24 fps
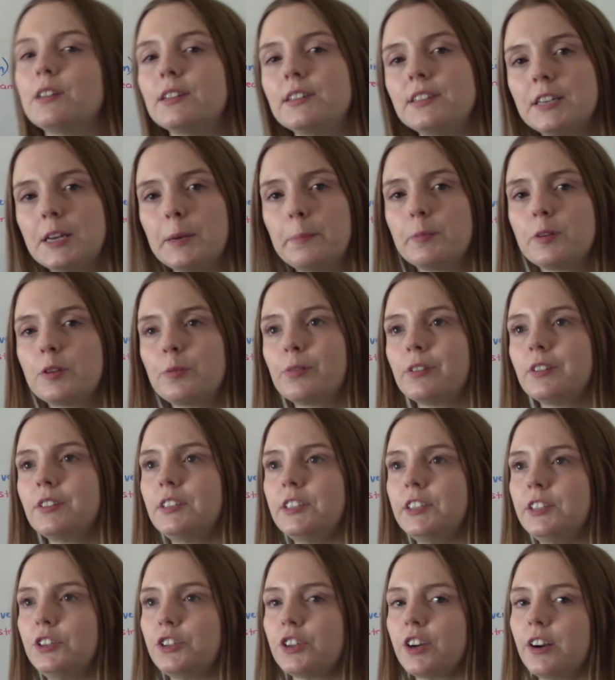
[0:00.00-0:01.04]
the TIPS
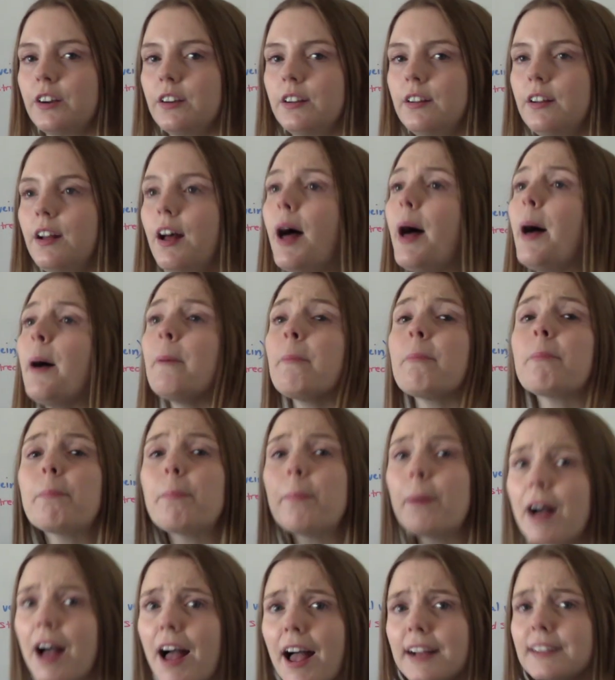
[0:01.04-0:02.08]
procedure.
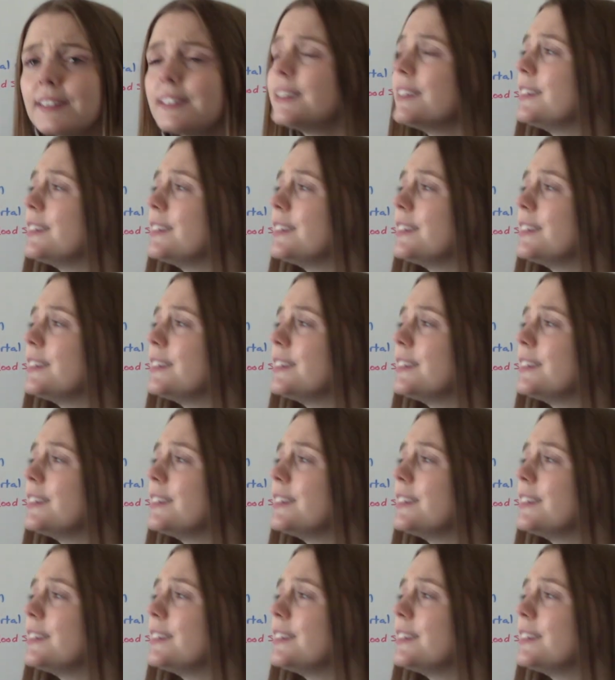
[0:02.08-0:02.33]
But